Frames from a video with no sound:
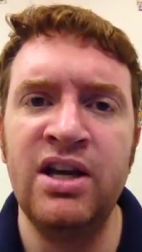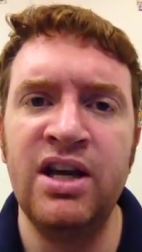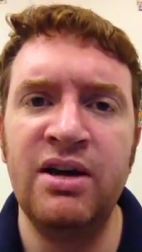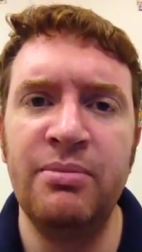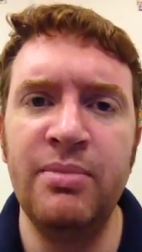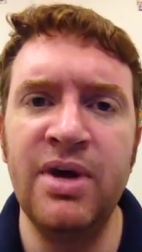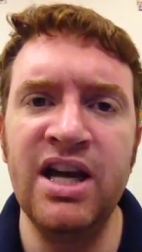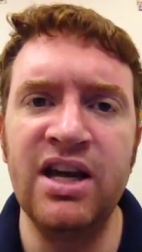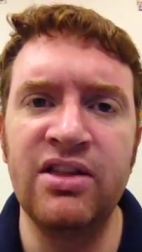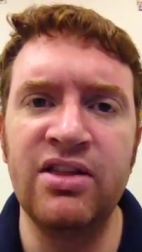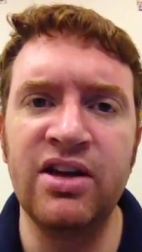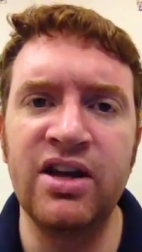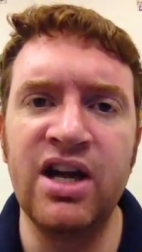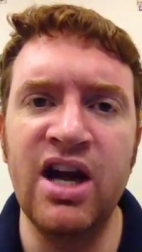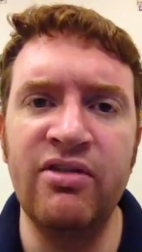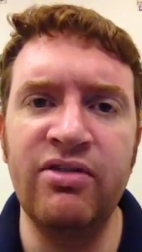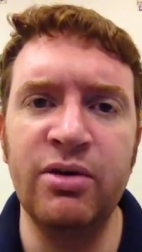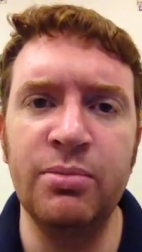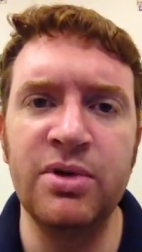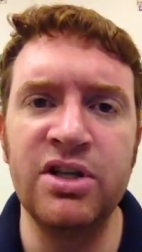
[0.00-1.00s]
make the
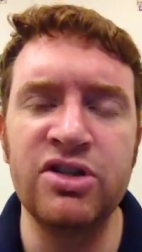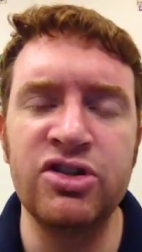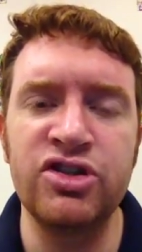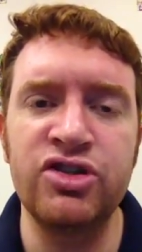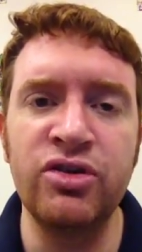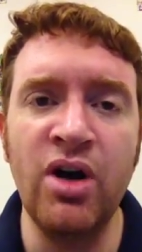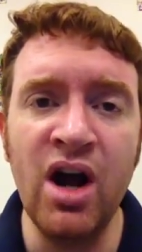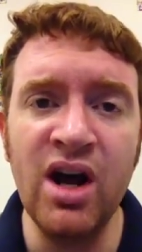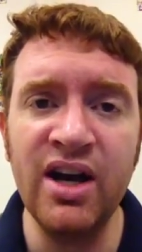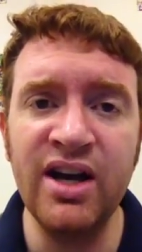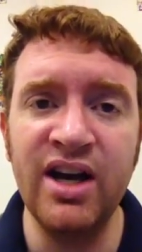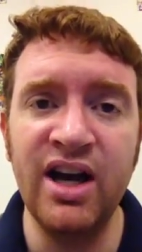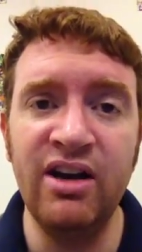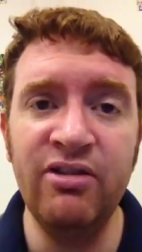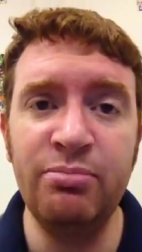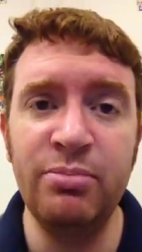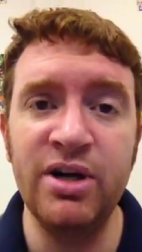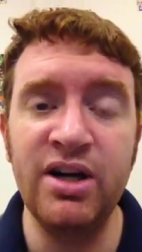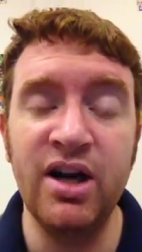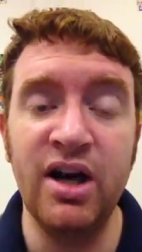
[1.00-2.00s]
government strong
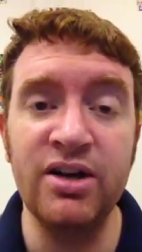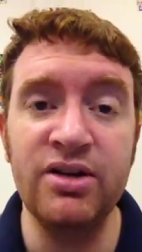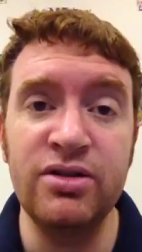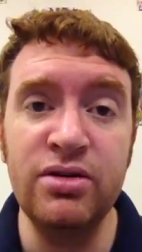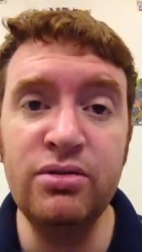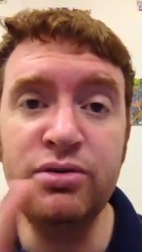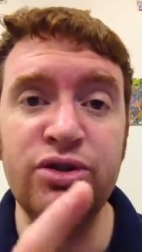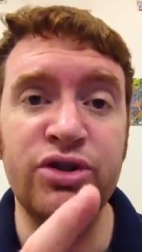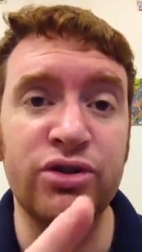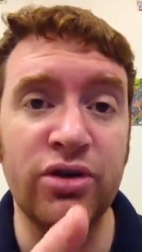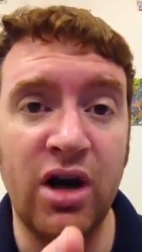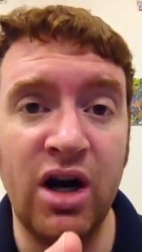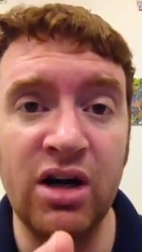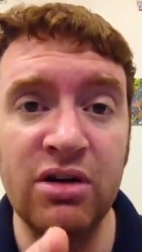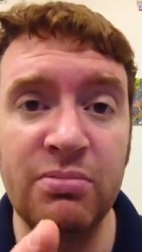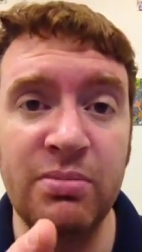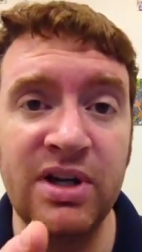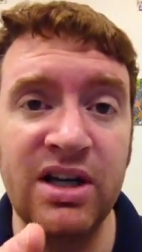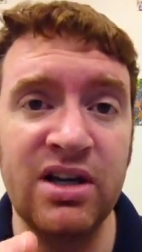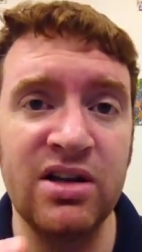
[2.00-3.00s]
enough but not too
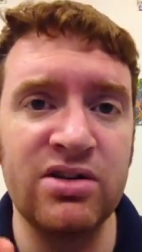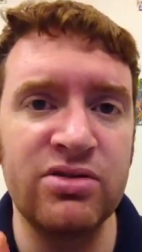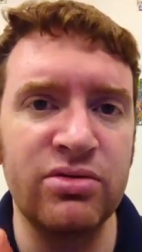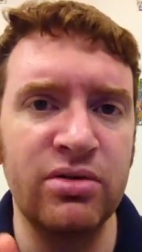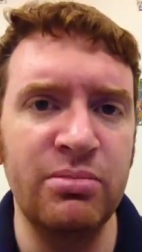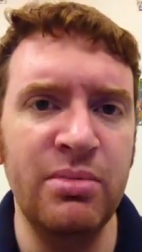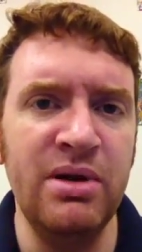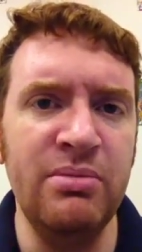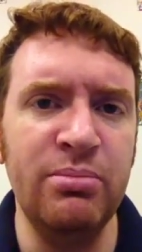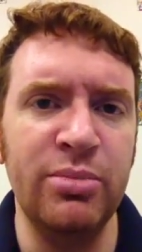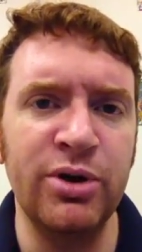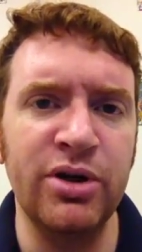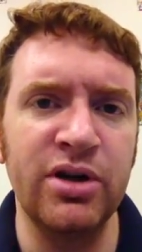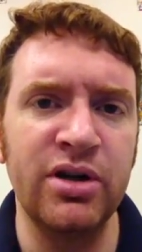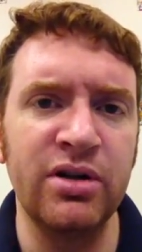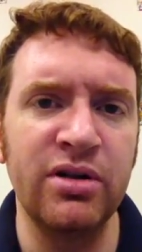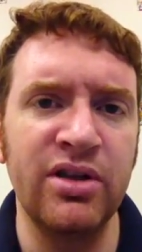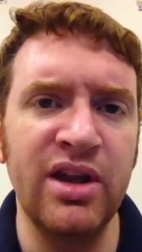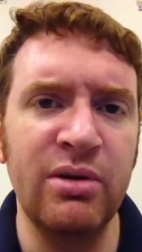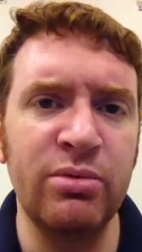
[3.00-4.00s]
strong? Because
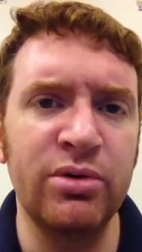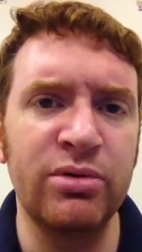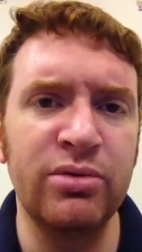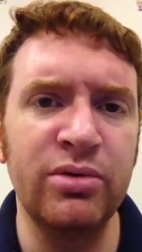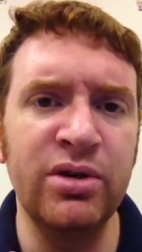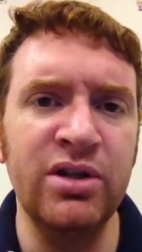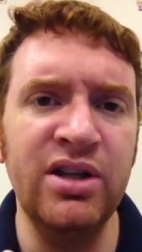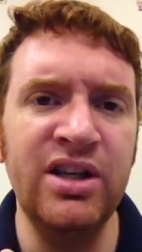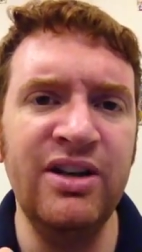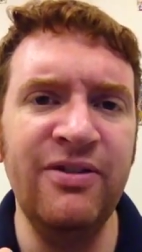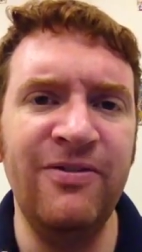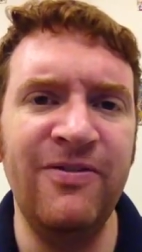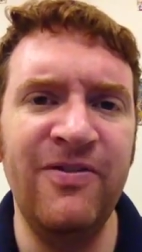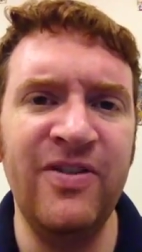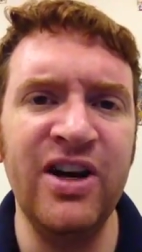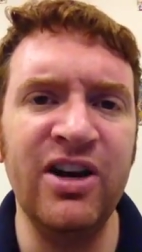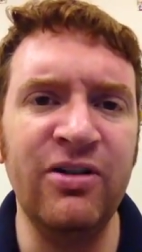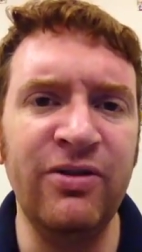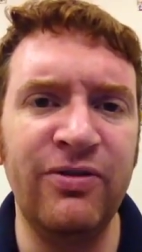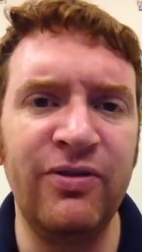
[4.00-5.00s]
remember, they were really
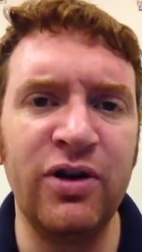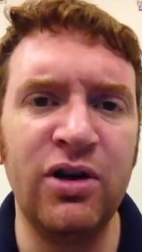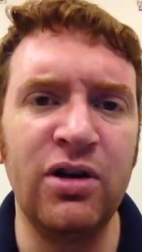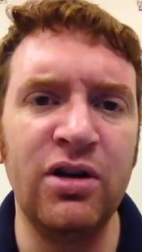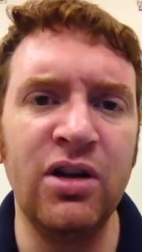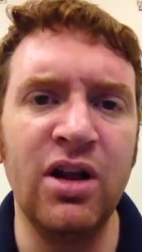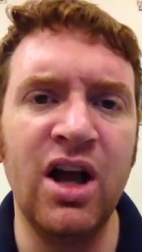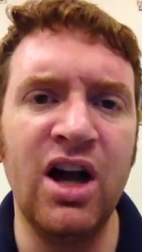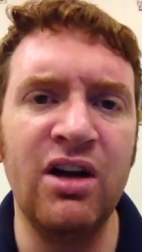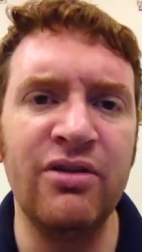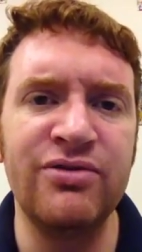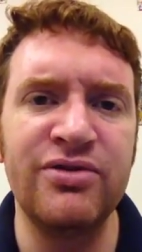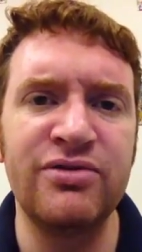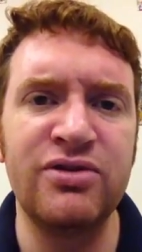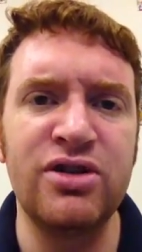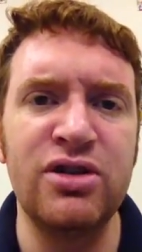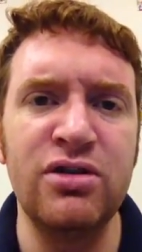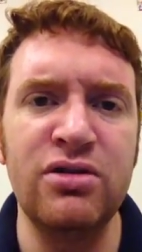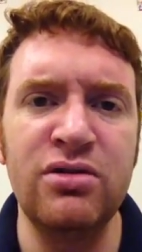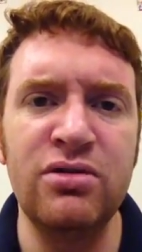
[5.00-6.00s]
fearful
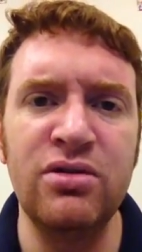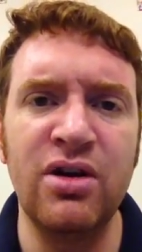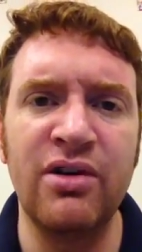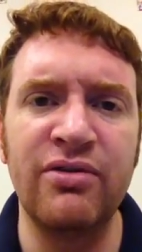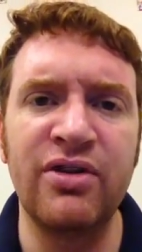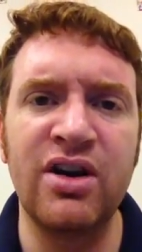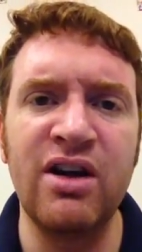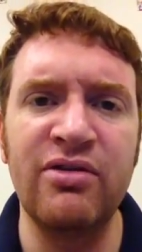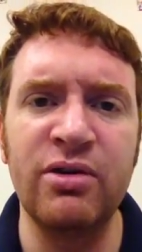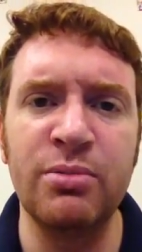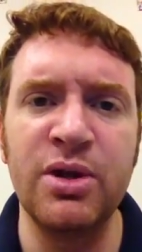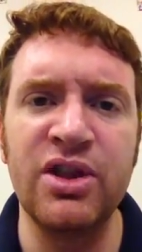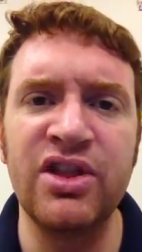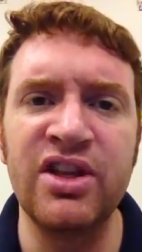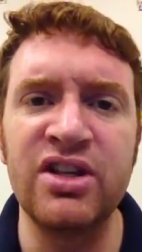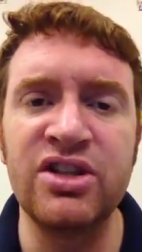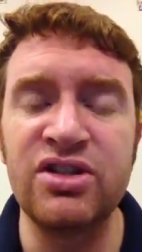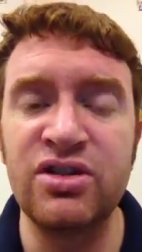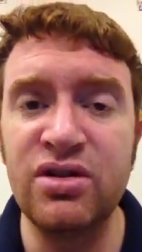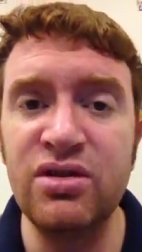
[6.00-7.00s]
of government
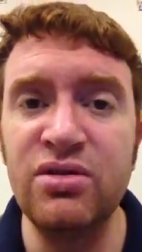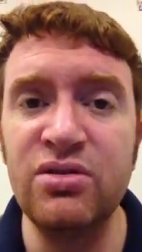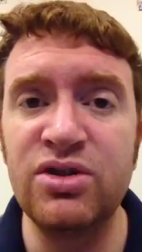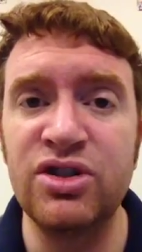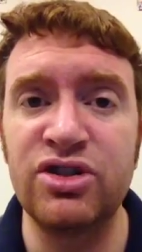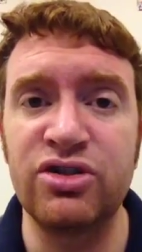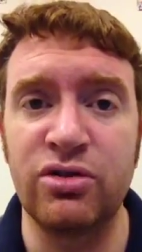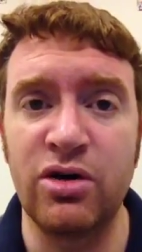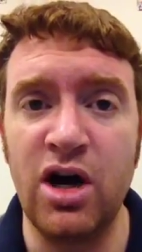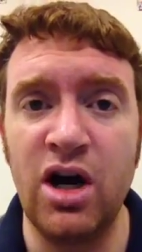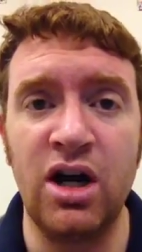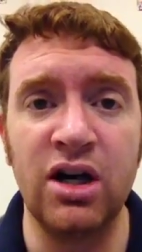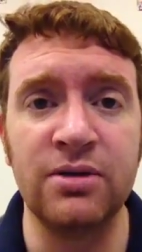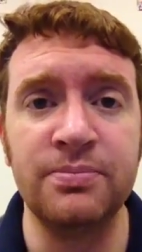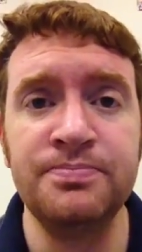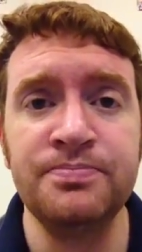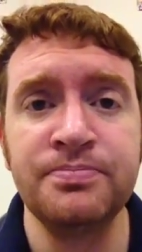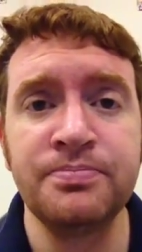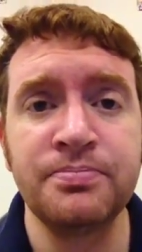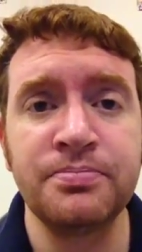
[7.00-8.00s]
that's too
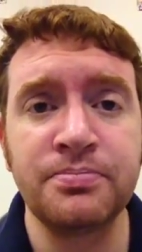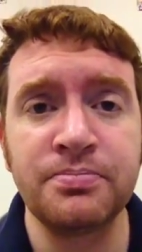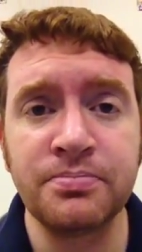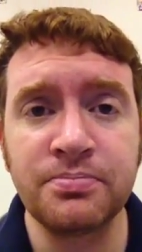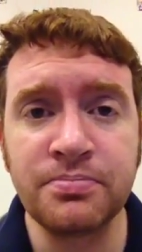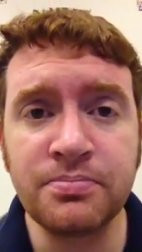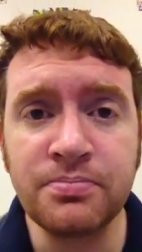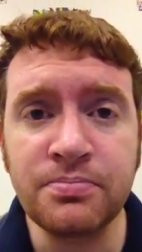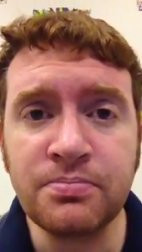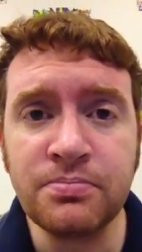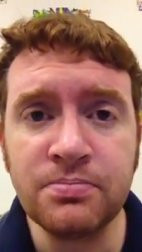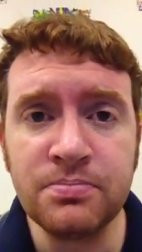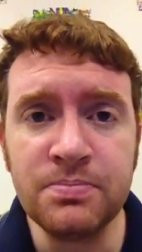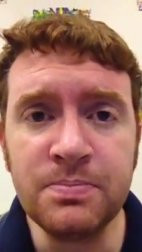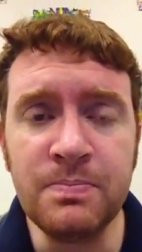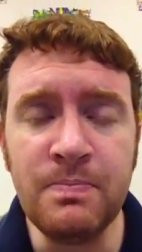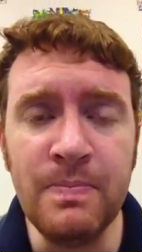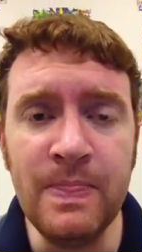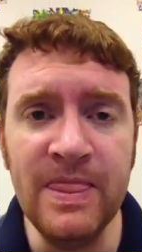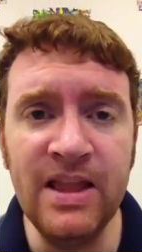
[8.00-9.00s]
strong.
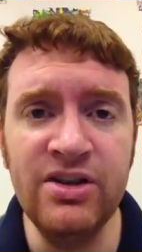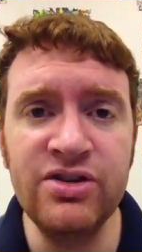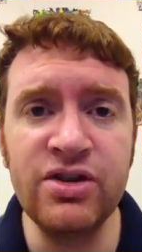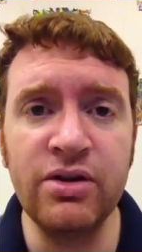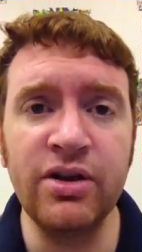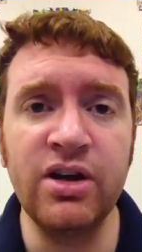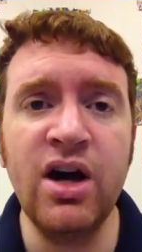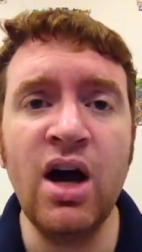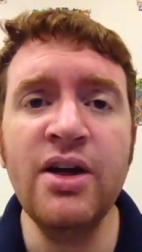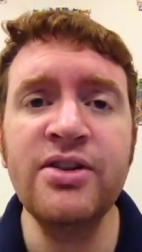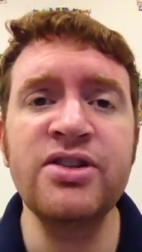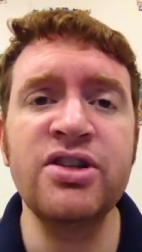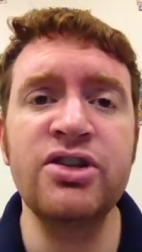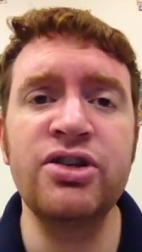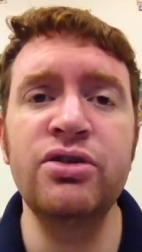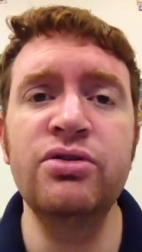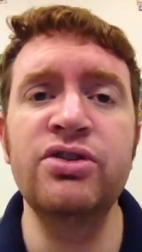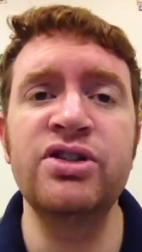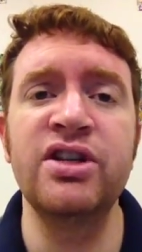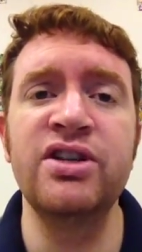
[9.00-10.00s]
So the
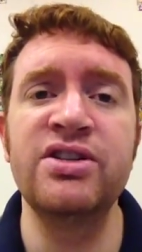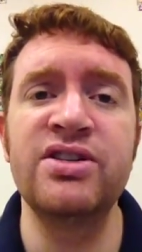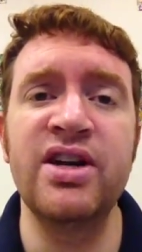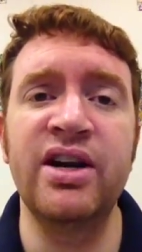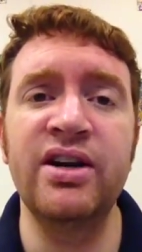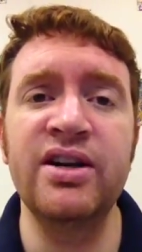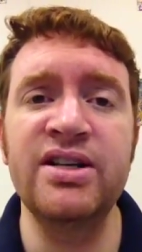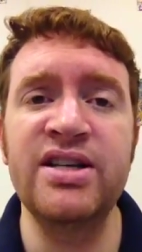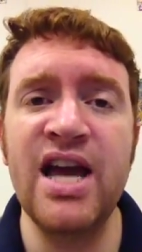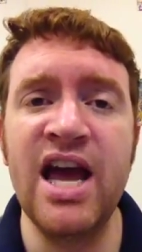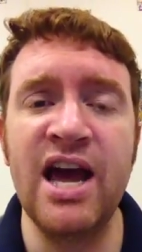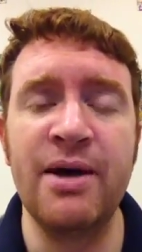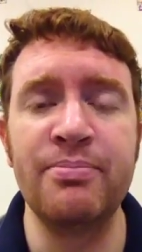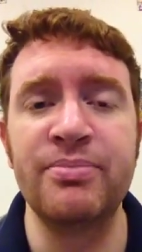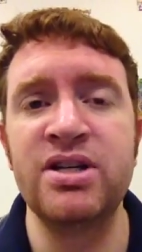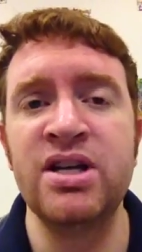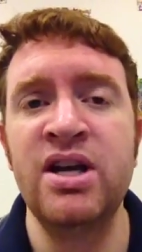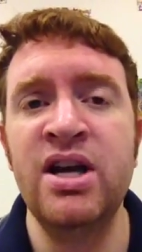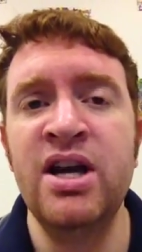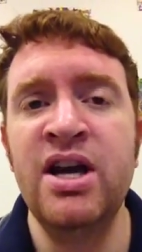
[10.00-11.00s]
Constitution is their
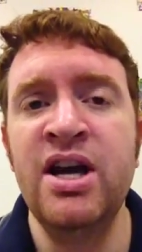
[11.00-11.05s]
attempt